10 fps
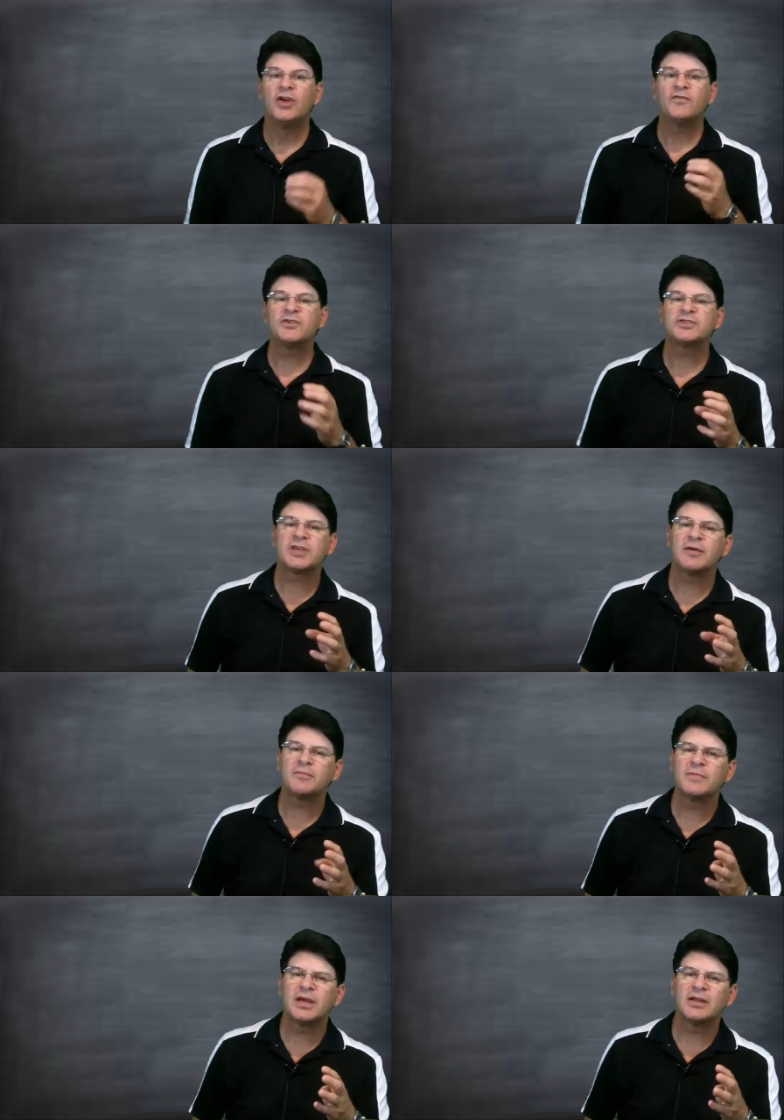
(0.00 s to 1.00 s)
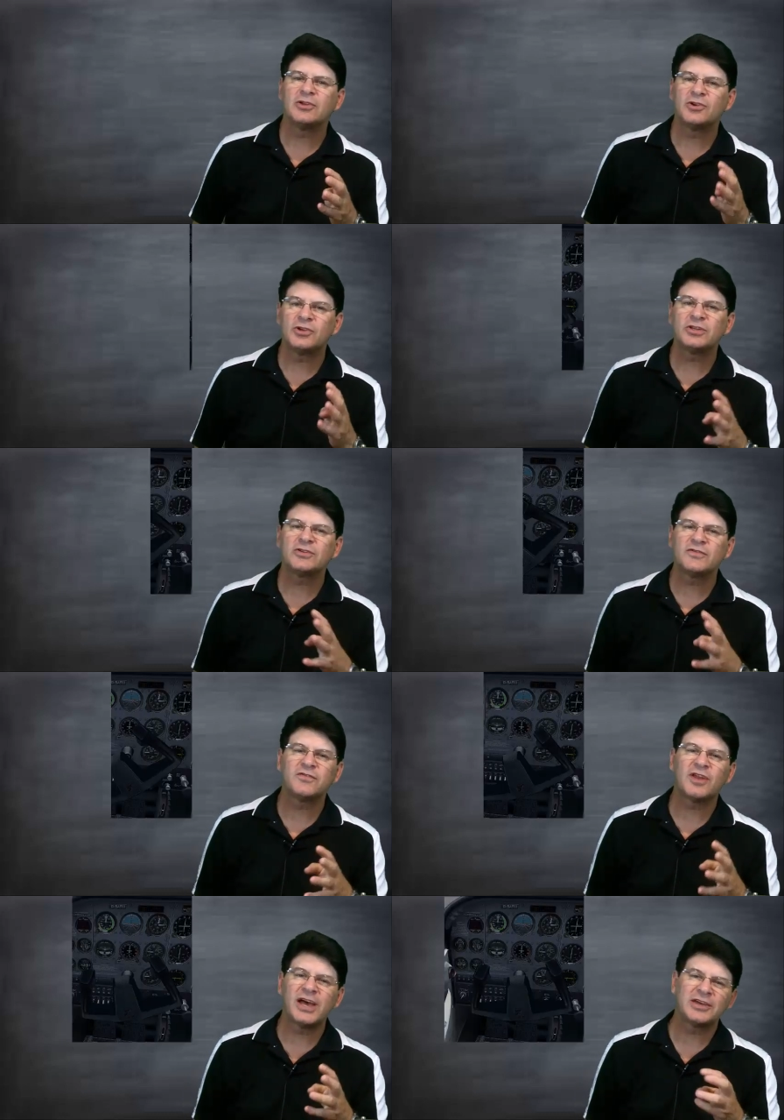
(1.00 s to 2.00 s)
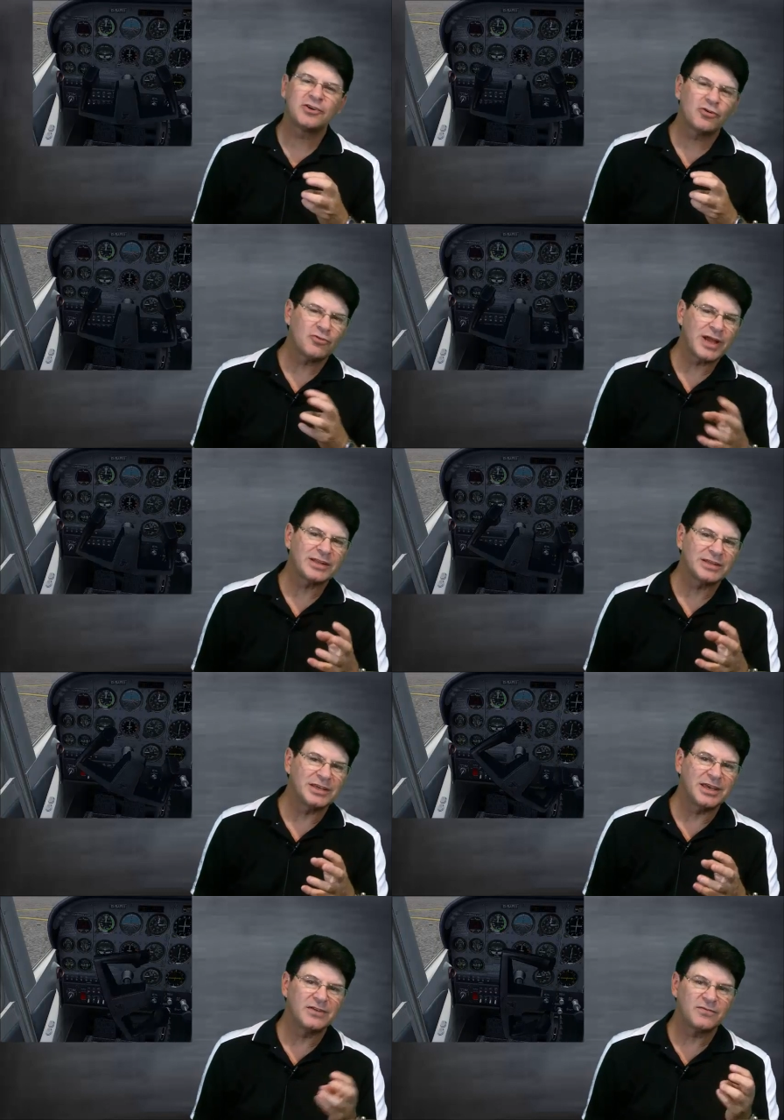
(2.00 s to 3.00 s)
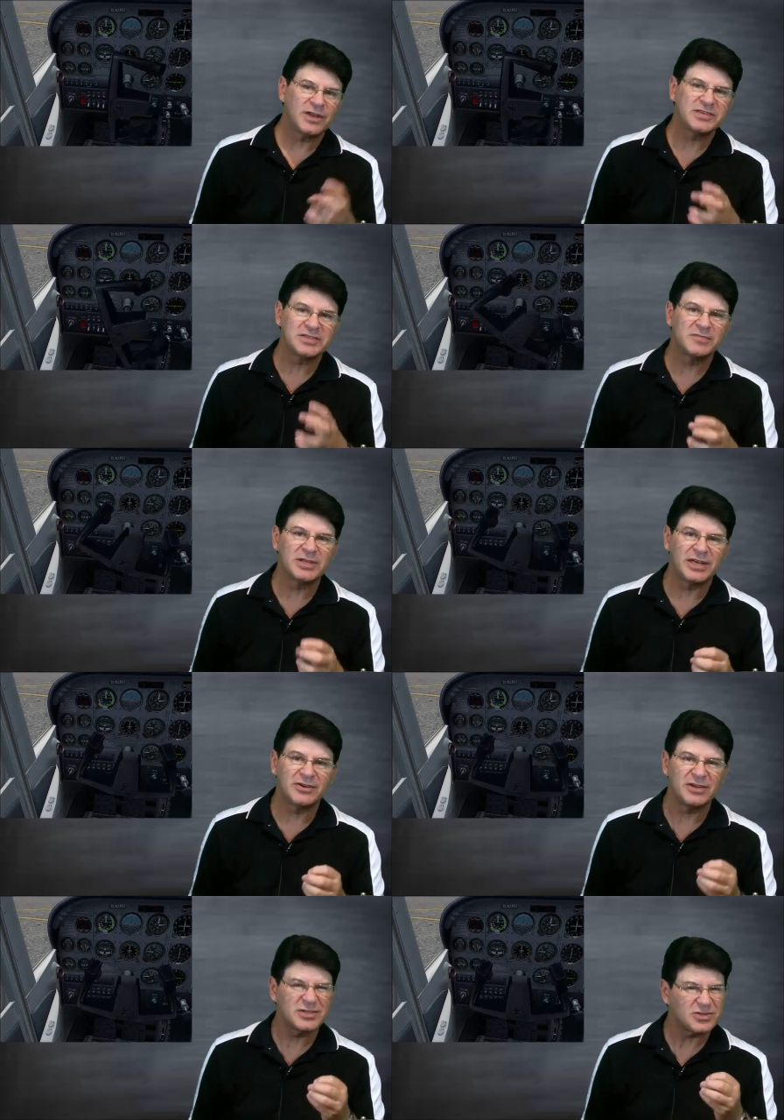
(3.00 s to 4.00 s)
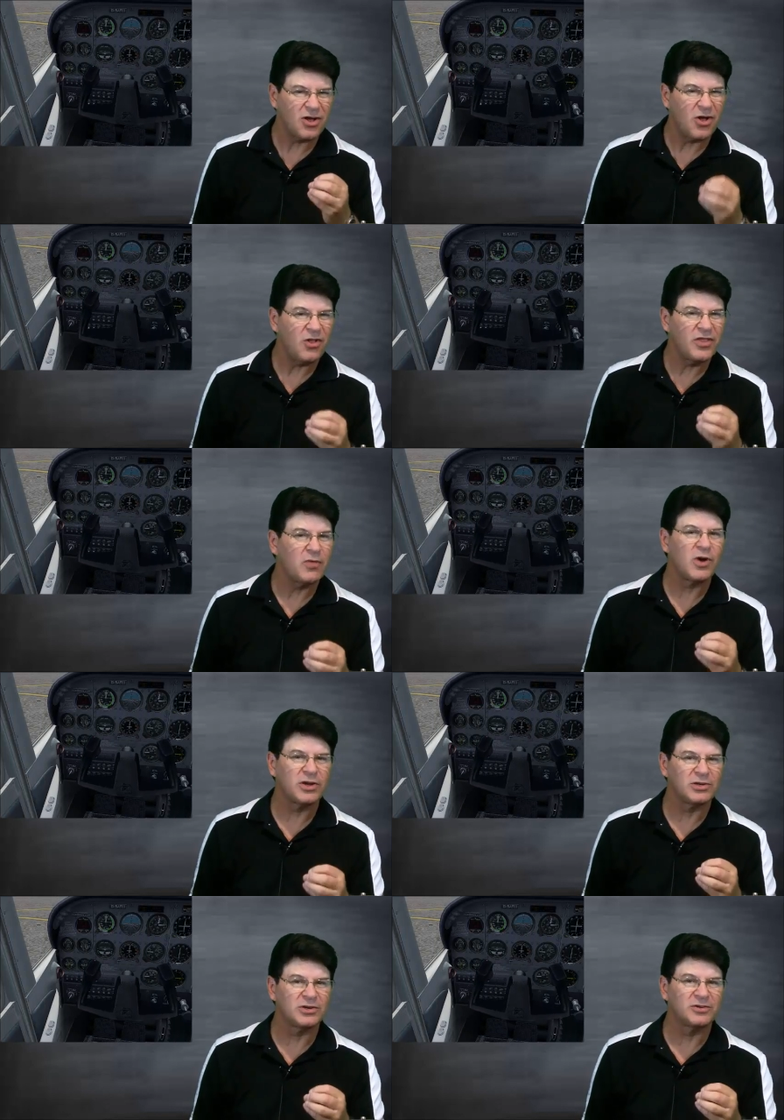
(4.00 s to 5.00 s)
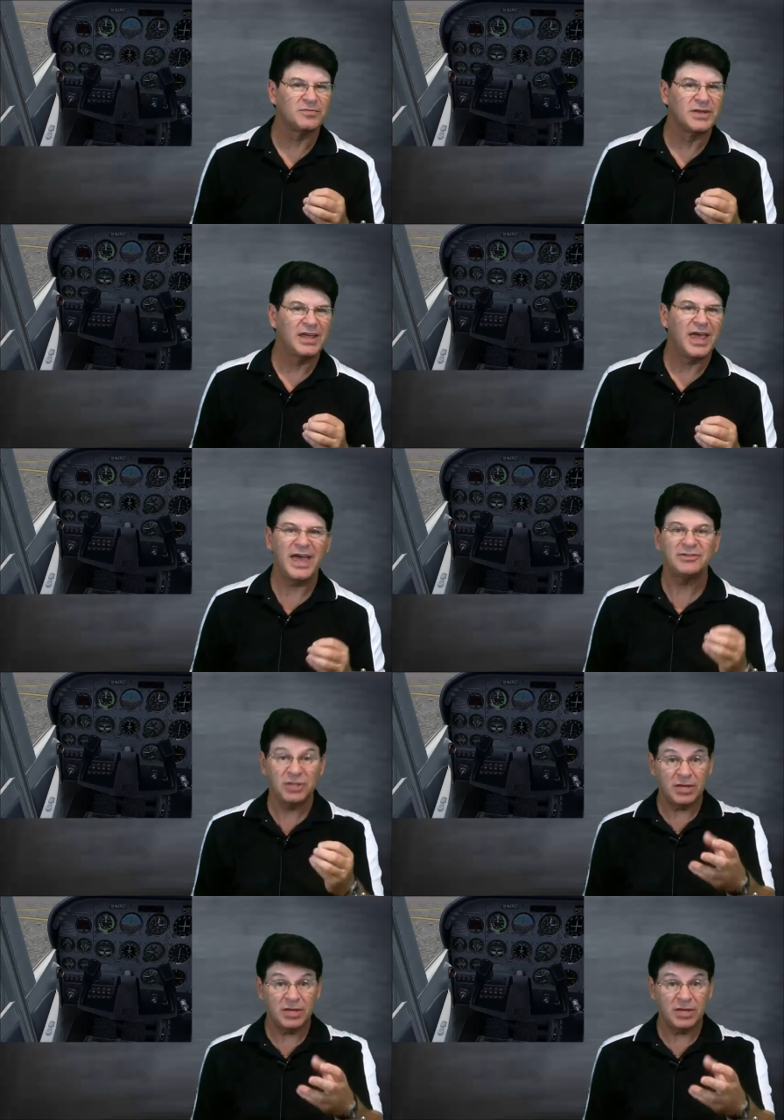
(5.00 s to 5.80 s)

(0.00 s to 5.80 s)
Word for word: For some, learning to fly correctly in Flight Simulator is all they want to learn and